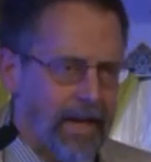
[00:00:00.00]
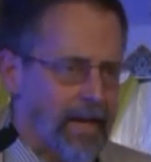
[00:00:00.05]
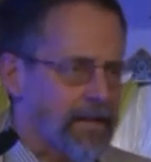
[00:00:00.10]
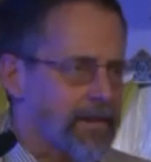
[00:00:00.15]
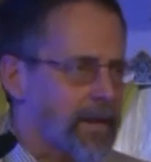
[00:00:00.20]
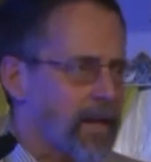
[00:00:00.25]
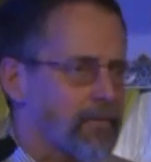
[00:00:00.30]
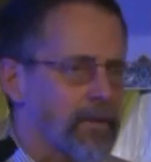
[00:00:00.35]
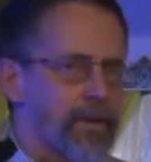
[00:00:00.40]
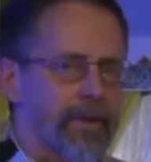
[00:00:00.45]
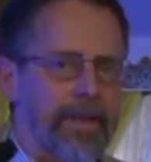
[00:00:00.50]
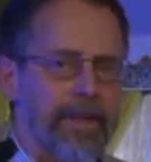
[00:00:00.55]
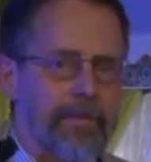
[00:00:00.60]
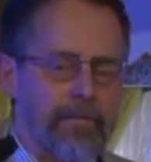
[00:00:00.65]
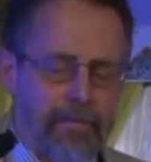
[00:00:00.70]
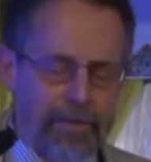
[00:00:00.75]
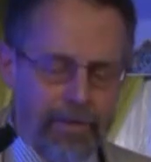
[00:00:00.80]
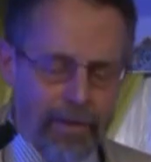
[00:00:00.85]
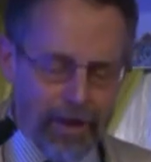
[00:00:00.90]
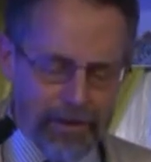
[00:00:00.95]
and I've not
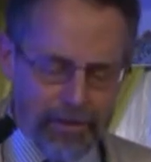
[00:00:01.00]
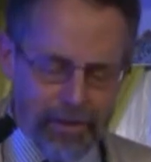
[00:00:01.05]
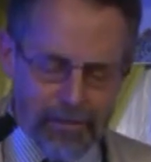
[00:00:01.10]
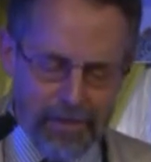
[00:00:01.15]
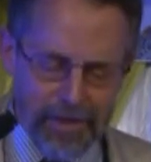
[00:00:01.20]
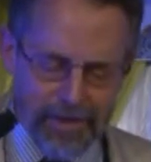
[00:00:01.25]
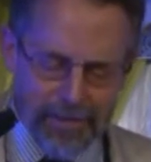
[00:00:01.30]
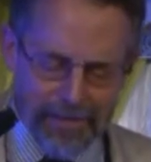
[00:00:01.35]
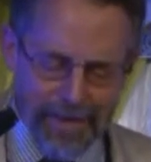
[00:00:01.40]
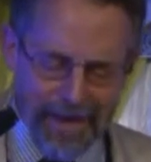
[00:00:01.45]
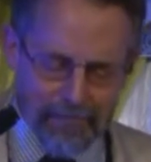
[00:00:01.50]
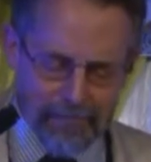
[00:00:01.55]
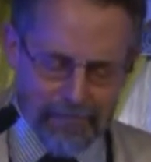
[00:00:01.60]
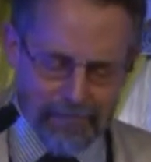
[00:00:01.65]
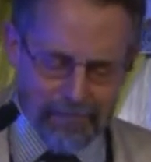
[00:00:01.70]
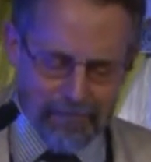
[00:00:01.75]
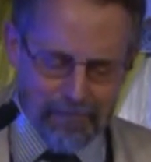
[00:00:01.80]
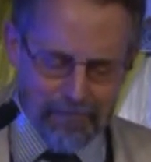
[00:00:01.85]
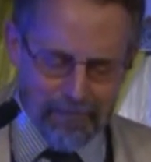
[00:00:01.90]
really thought too much about